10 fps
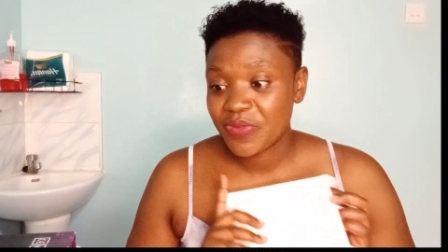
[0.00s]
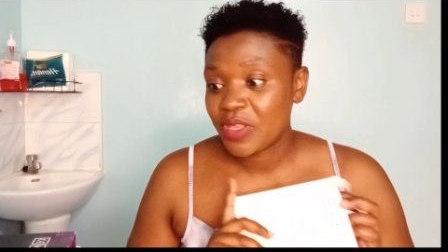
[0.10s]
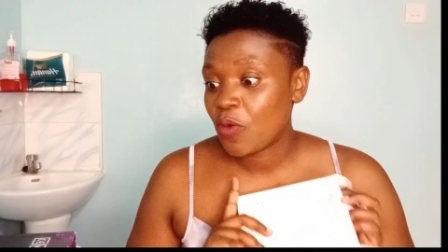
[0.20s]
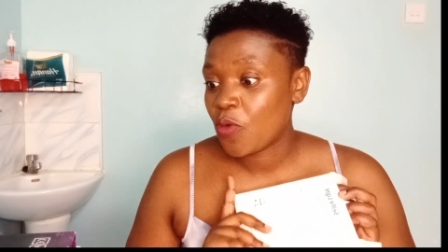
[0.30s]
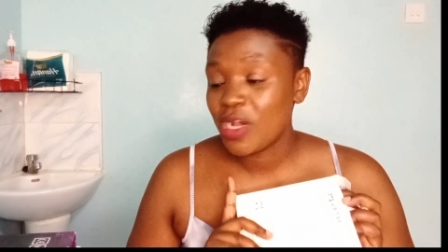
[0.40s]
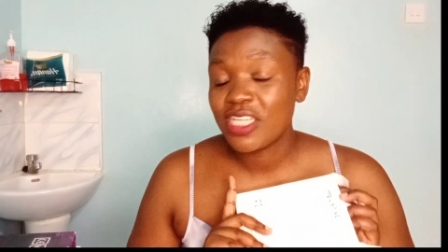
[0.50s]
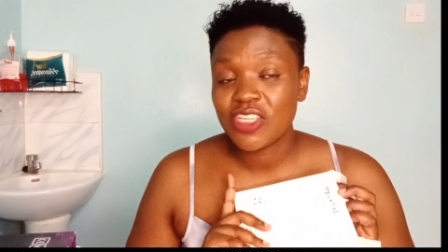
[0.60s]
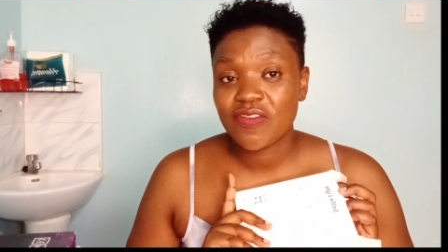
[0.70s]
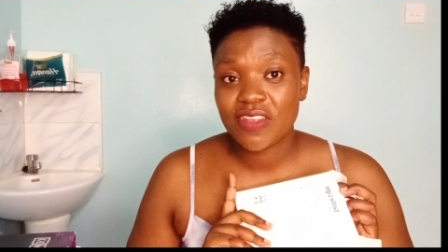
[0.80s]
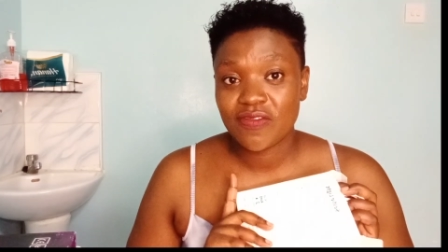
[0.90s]
the
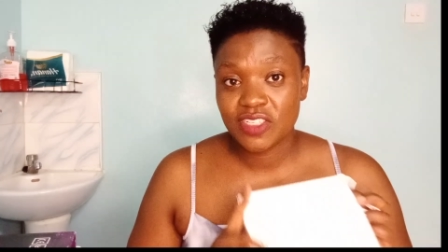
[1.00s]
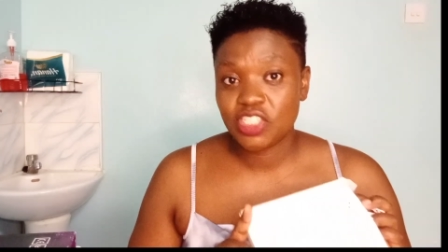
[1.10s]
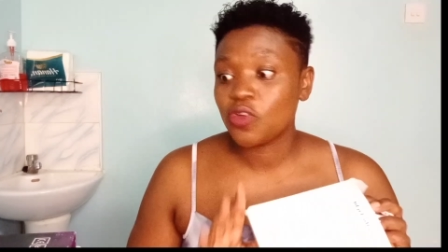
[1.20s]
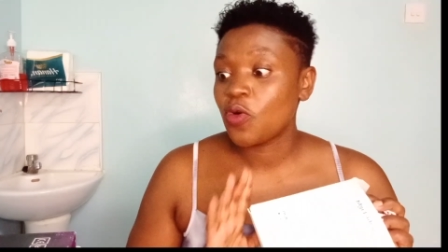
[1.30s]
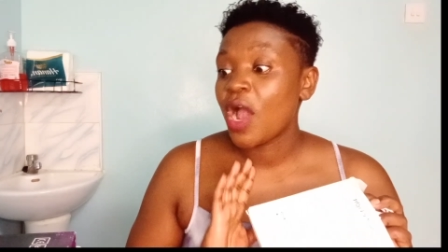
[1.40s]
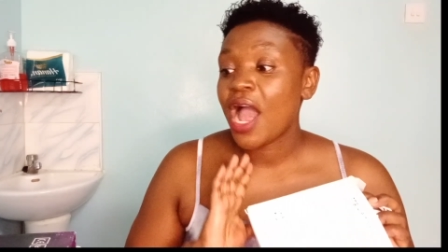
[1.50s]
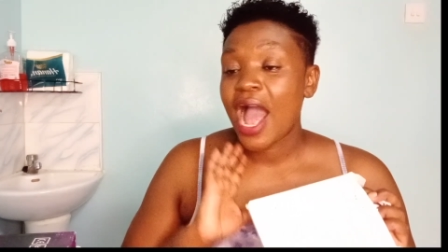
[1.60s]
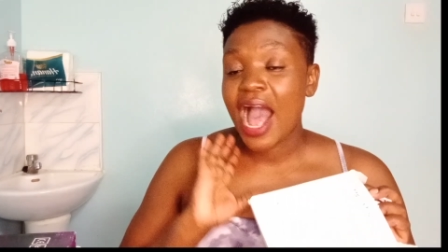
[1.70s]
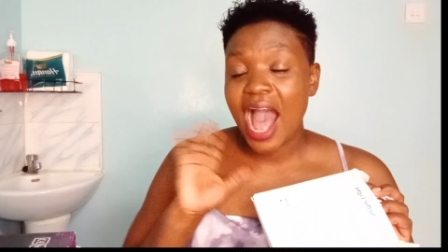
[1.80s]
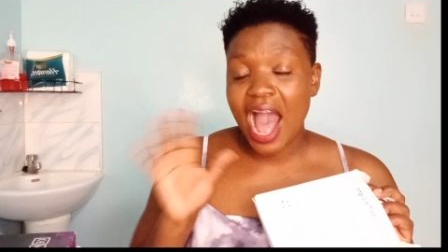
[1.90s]
quality of the video
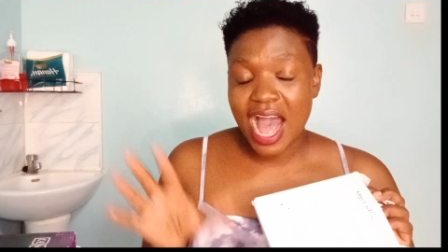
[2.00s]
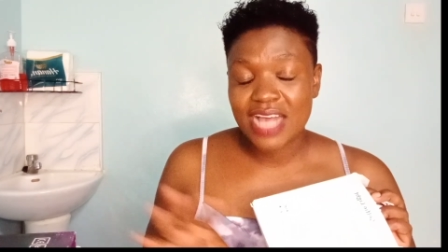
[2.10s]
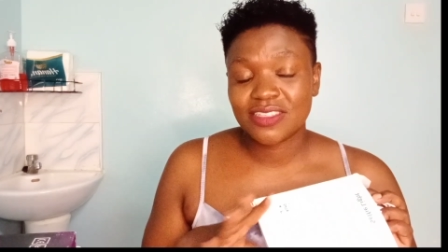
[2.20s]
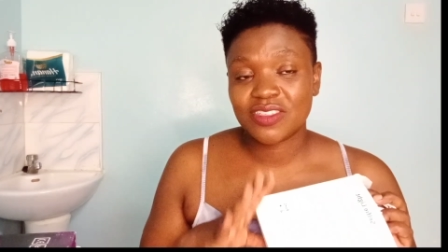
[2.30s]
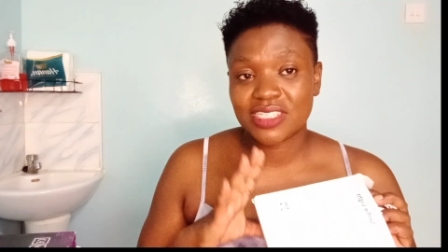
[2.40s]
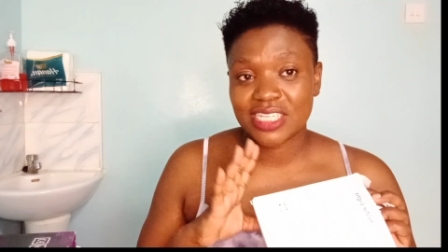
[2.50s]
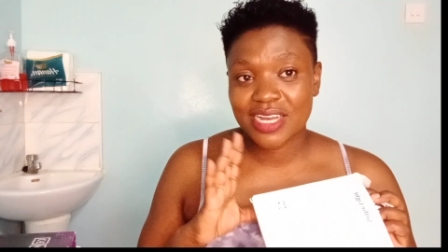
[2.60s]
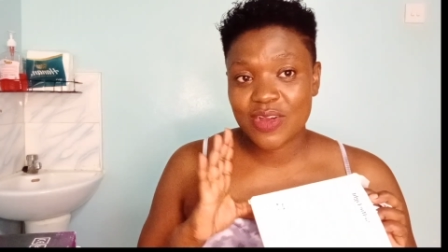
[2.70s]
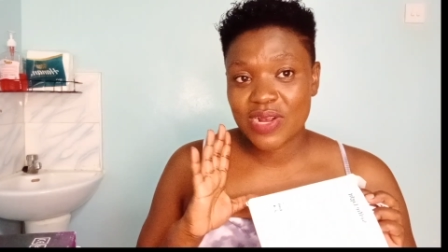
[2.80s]
has